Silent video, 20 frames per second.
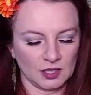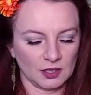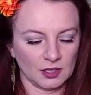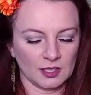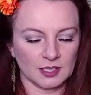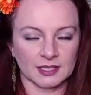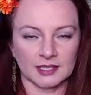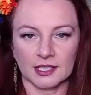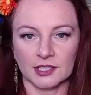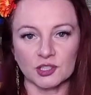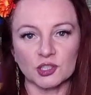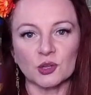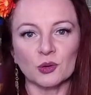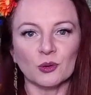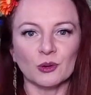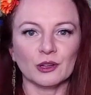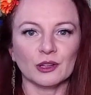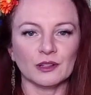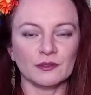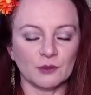Essential
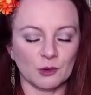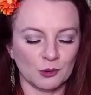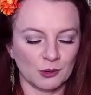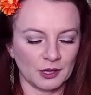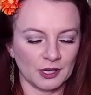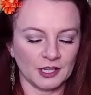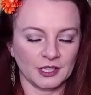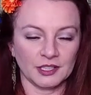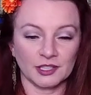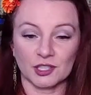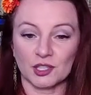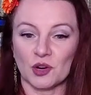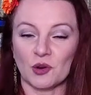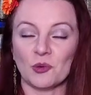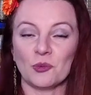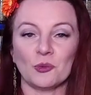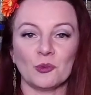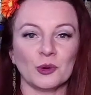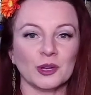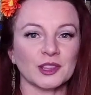oil of orange
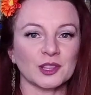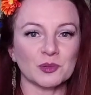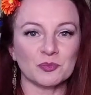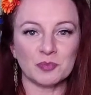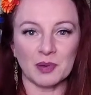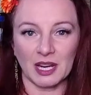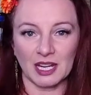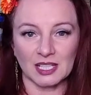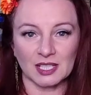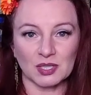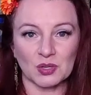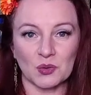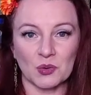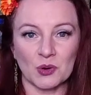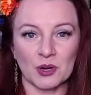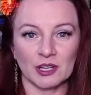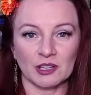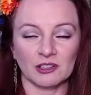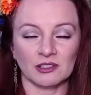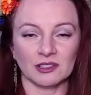with a base
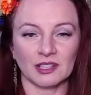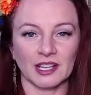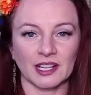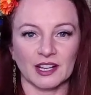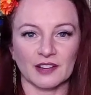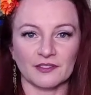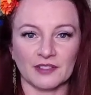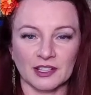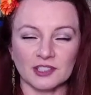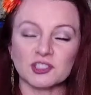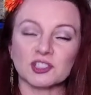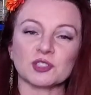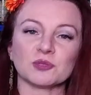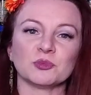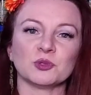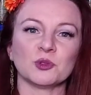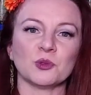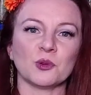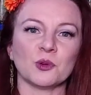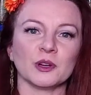oil like a
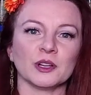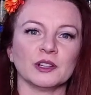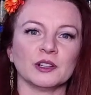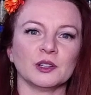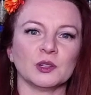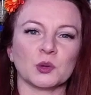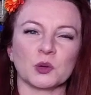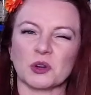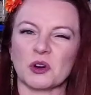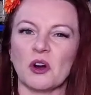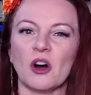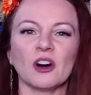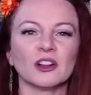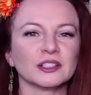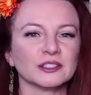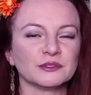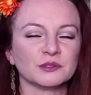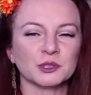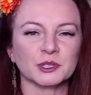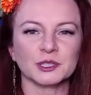vegetable oil or
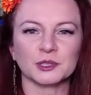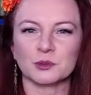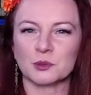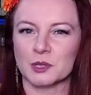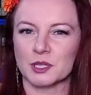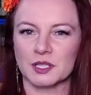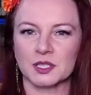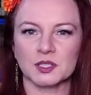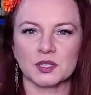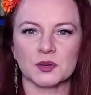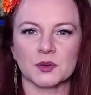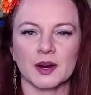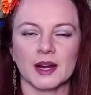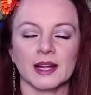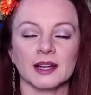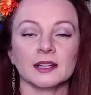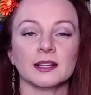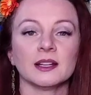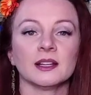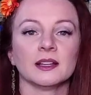olive oil works great.